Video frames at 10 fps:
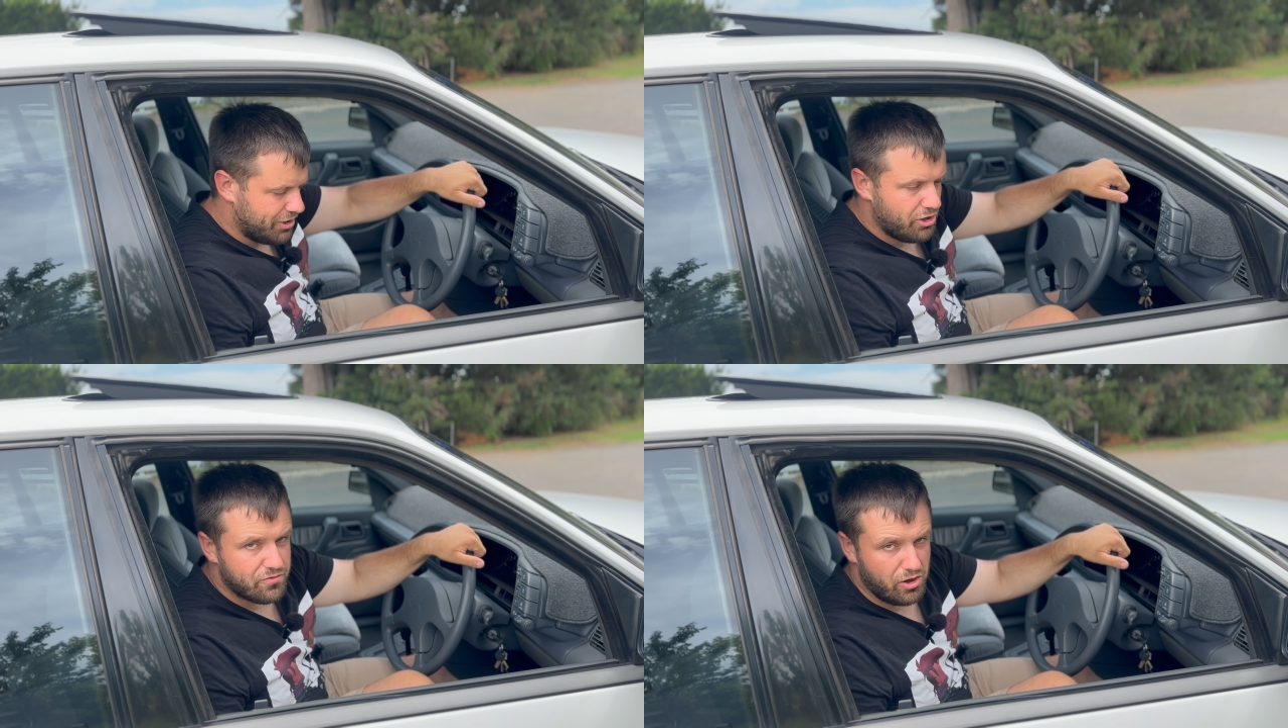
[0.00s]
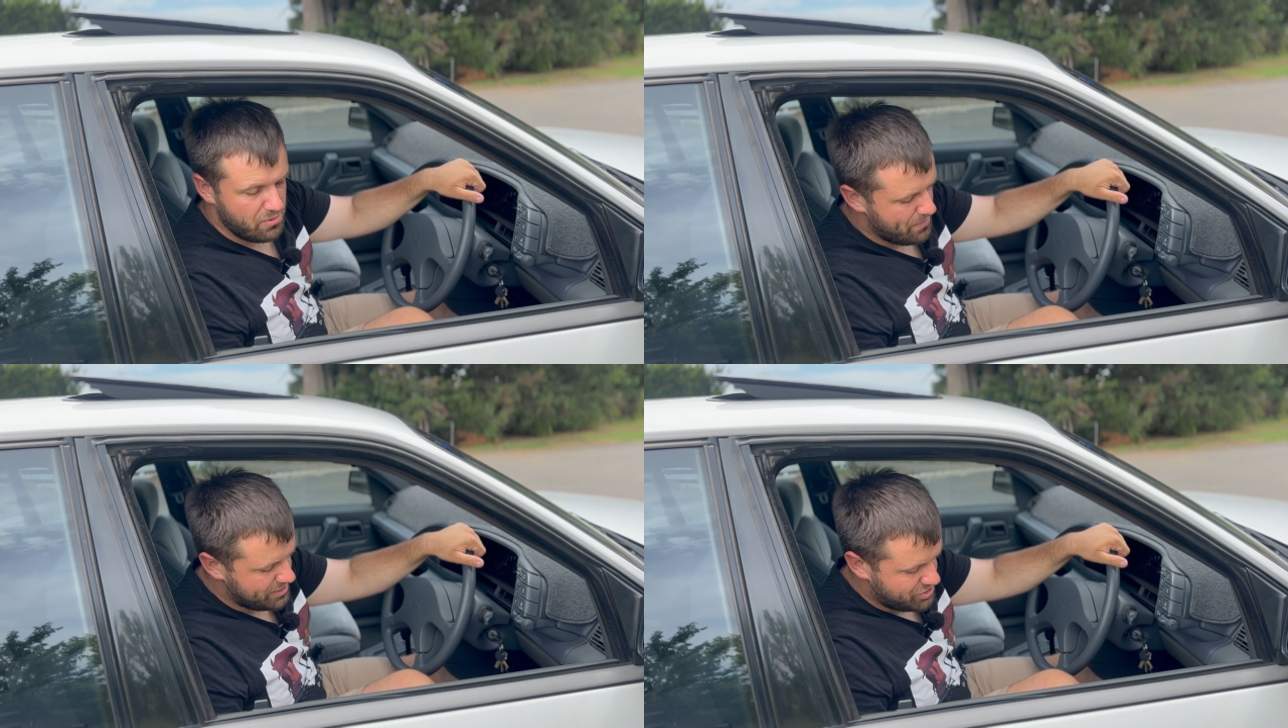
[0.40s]
know if I'm
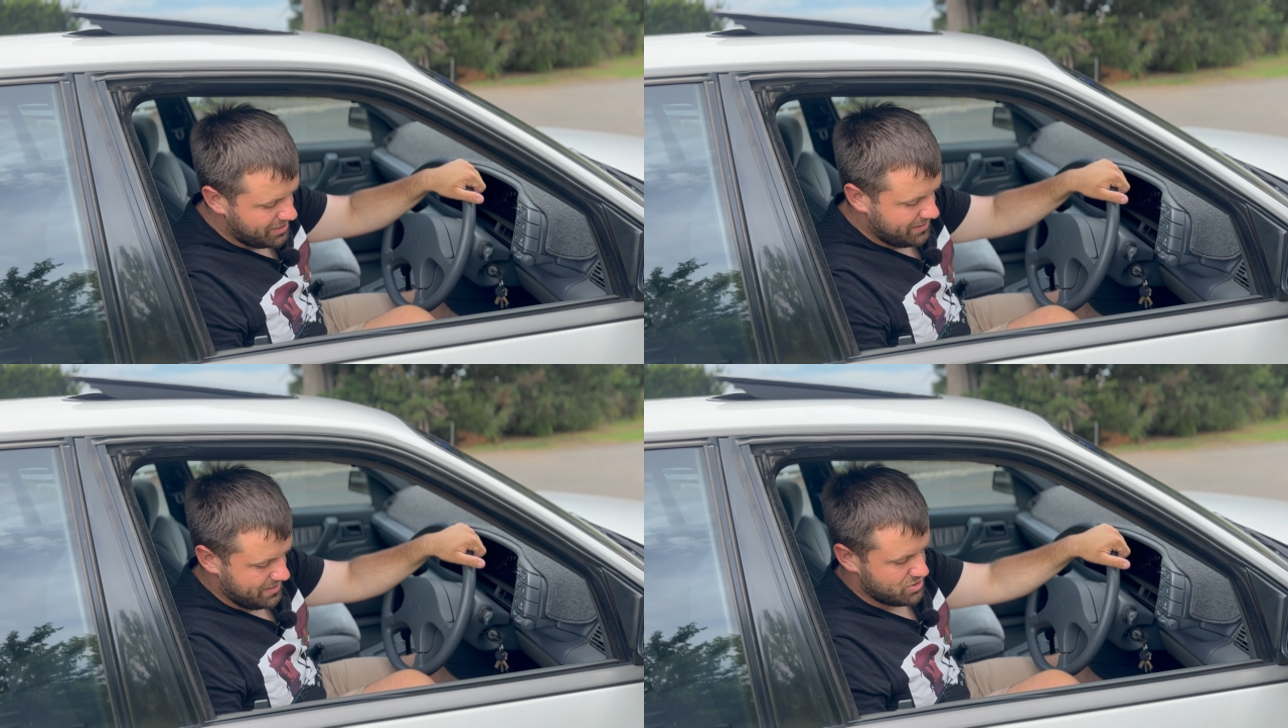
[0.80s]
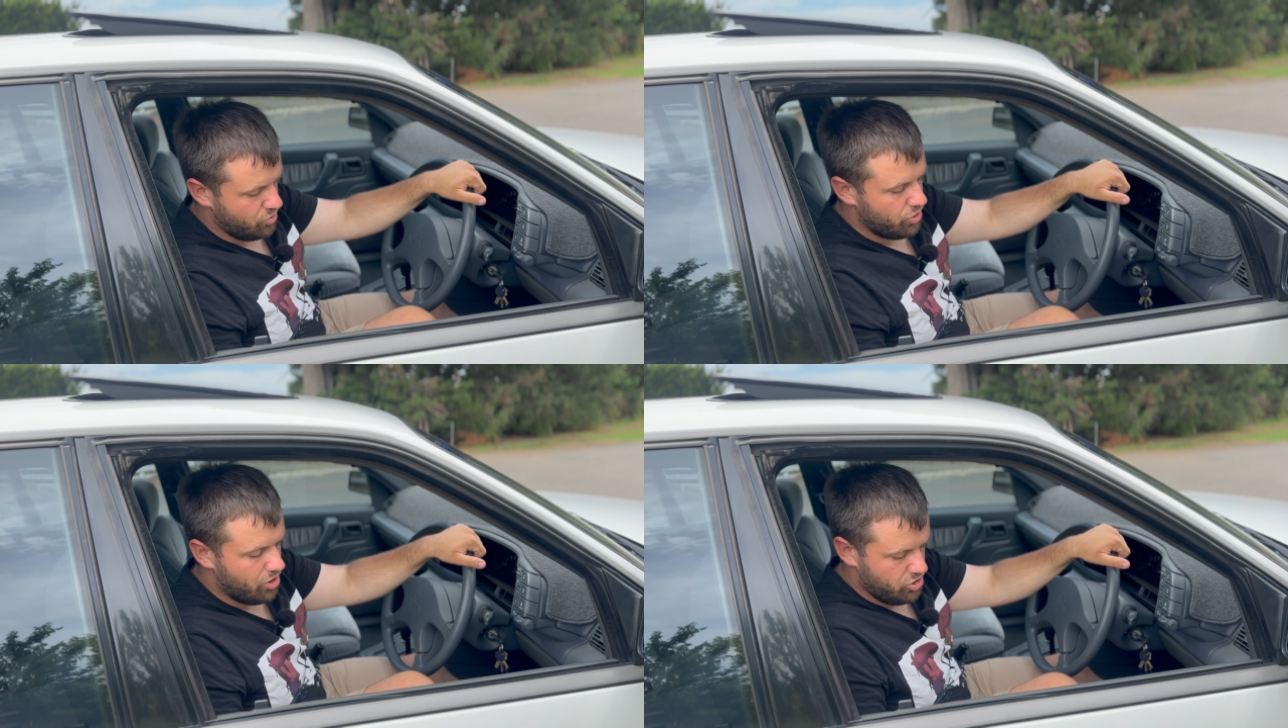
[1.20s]
imagining this
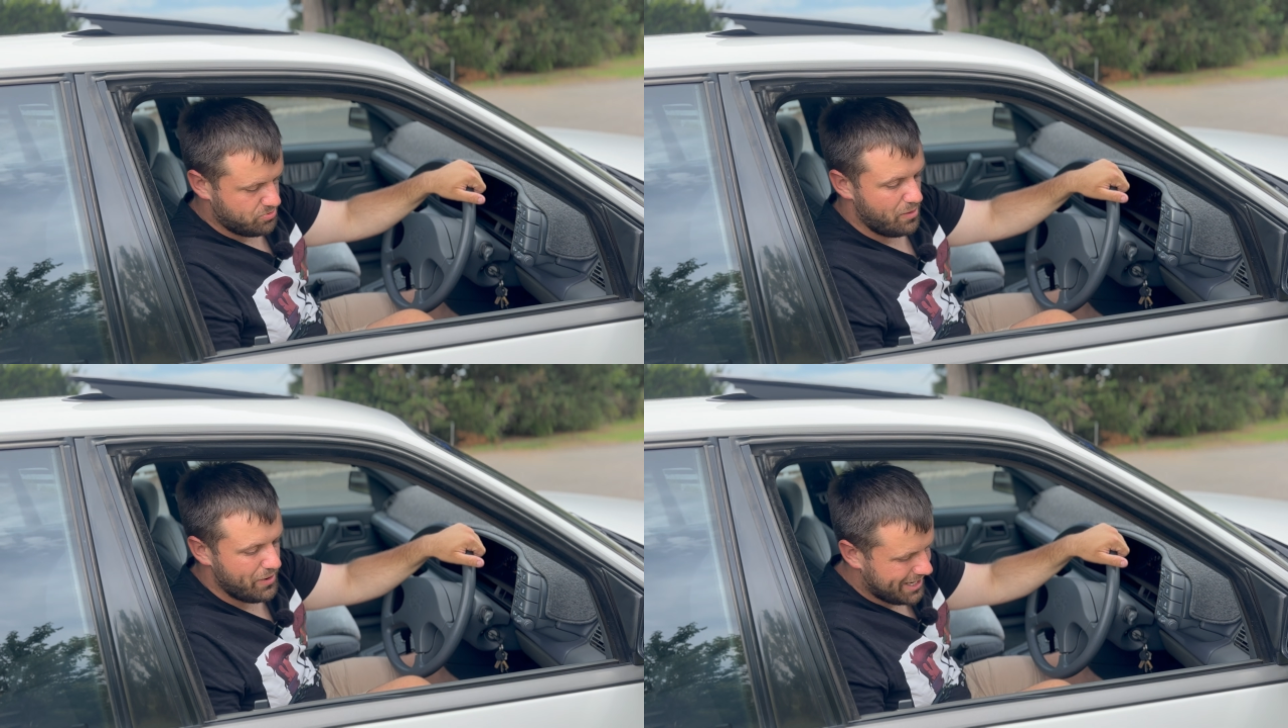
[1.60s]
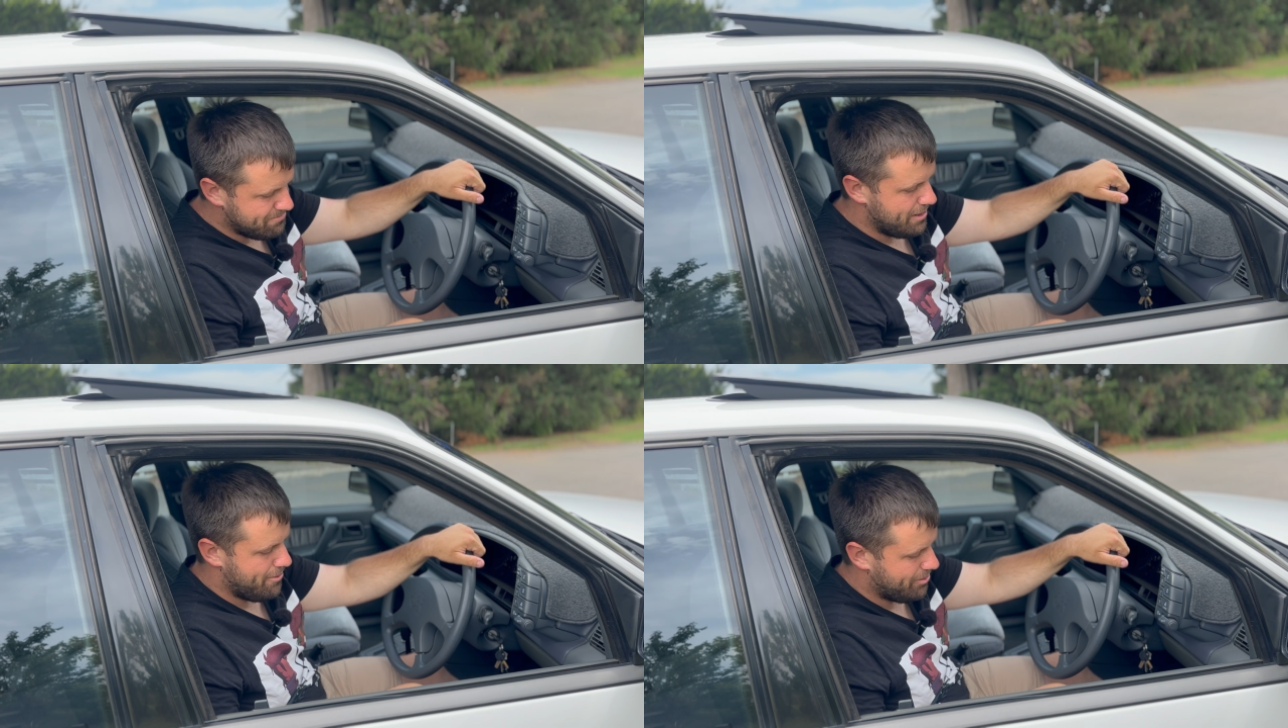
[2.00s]
or not, but we're
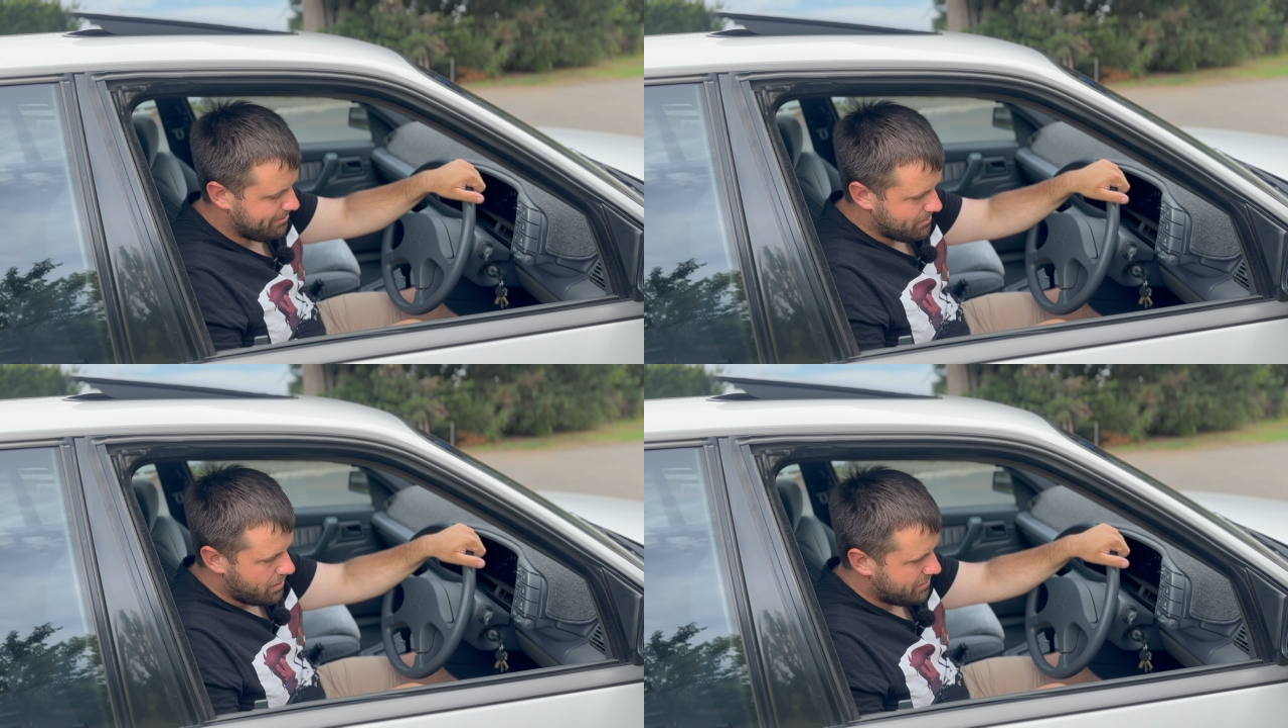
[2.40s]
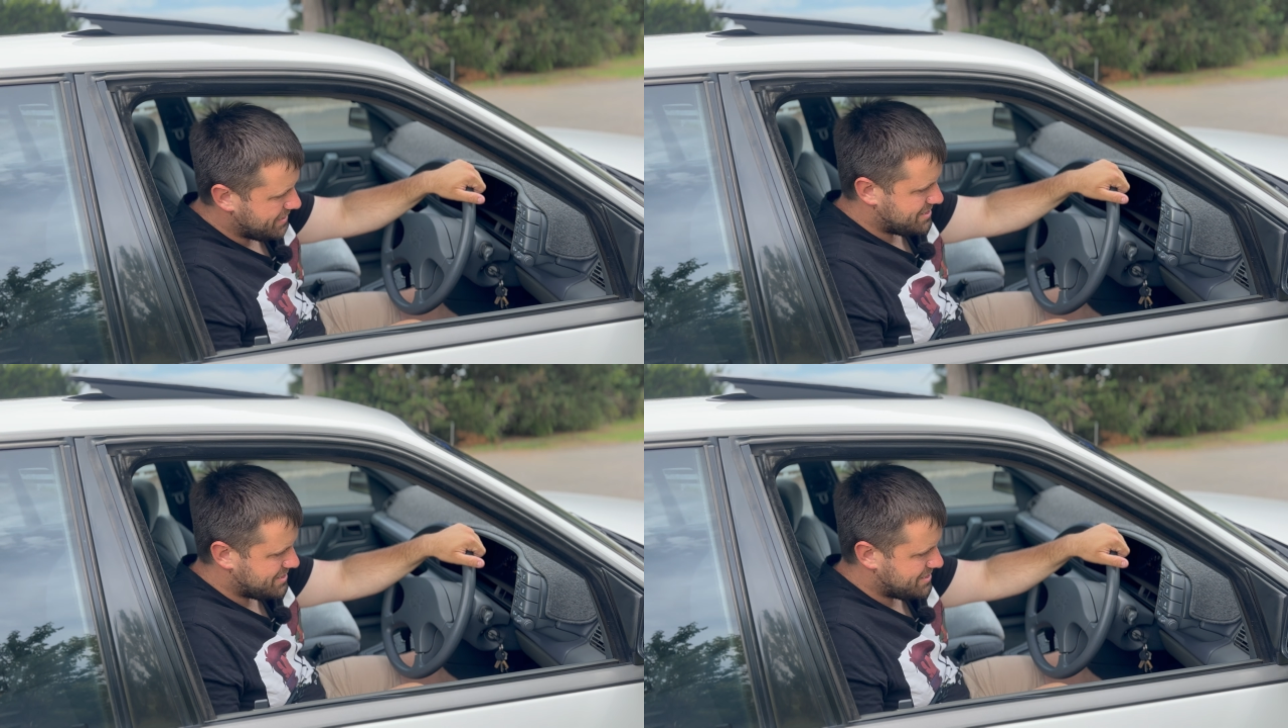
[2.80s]
comparing this